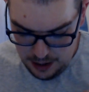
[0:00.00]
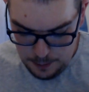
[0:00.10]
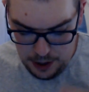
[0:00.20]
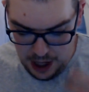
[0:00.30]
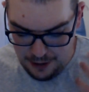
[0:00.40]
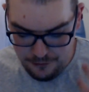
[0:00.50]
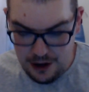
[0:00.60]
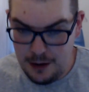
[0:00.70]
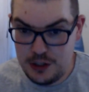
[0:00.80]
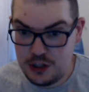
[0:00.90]
but and
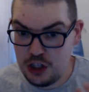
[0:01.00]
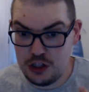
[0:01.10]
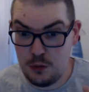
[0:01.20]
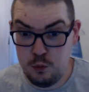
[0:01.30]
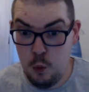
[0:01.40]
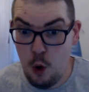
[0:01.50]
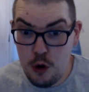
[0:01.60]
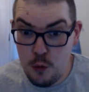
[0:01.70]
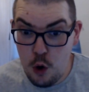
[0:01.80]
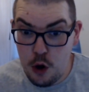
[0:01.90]
Philip is just
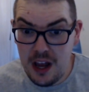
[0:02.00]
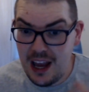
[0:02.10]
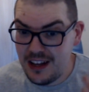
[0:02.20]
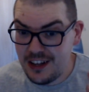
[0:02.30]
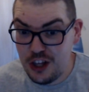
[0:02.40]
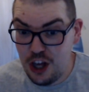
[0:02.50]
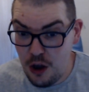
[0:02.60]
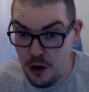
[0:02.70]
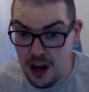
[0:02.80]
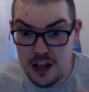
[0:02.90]
wor worried
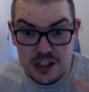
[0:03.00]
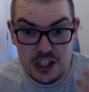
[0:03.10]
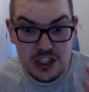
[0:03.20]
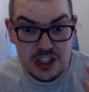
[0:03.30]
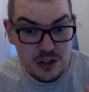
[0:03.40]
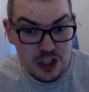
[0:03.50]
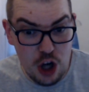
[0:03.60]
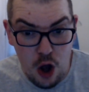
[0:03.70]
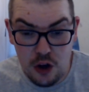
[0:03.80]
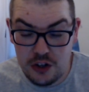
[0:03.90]
curious
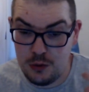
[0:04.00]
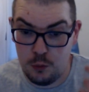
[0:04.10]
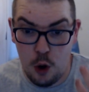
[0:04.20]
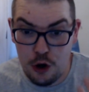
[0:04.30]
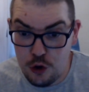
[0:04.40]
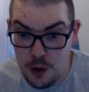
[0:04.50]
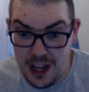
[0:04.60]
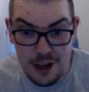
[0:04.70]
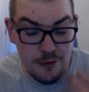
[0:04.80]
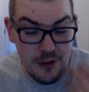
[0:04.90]
shocked
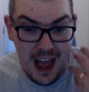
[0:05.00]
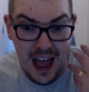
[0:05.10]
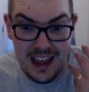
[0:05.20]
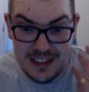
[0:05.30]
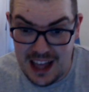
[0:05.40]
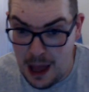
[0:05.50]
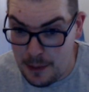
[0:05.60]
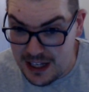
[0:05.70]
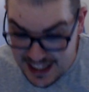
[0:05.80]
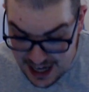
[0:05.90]
wondering if is
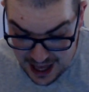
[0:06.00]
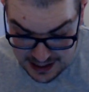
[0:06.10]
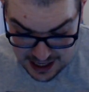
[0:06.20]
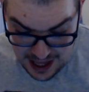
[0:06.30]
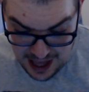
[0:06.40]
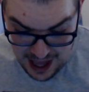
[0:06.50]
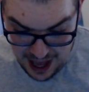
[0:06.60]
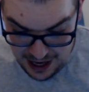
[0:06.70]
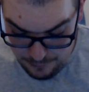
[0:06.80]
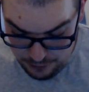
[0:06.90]
Emma dead
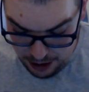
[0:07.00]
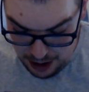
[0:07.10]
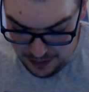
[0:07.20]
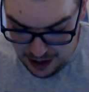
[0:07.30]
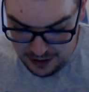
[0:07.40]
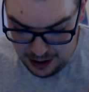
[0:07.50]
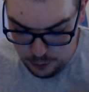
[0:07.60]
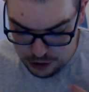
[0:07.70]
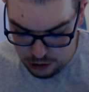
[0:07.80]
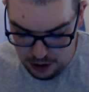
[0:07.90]
and everything. And then they
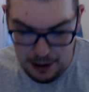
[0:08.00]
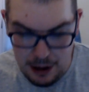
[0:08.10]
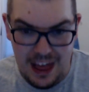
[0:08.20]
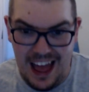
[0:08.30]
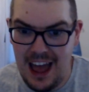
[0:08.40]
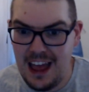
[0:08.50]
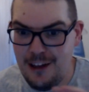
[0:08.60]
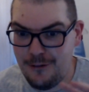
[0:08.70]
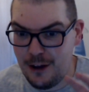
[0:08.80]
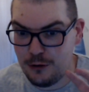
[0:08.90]
all talk about that
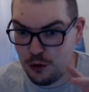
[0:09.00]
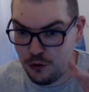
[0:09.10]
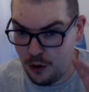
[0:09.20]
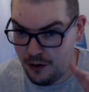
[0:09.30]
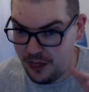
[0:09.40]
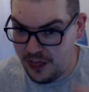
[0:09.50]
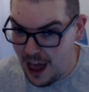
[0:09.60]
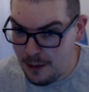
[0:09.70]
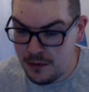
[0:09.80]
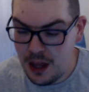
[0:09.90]
if it was one of
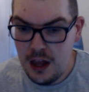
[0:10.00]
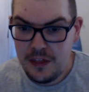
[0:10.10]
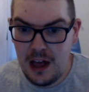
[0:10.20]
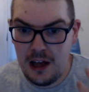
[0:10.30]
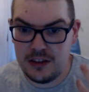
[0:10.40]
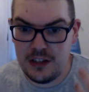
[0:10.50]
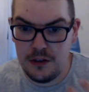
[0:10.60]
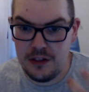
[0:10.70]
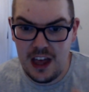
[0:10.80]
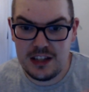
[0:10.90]
them that
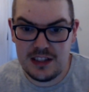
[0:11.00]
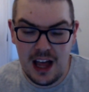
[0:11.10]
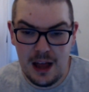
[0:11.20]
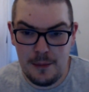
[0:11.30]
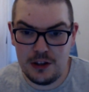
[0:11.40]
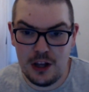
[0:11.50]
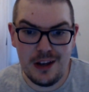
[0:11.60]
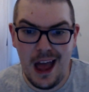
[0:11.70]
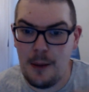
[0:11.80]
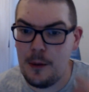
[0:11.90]
done this, that Emma
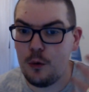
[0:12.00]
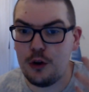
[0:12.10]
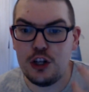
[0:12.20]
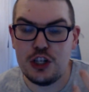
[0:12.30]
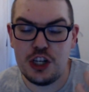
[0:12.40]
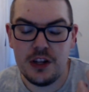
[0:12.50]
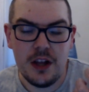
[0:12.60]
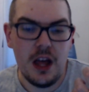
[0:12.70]
done, Emma wouldn't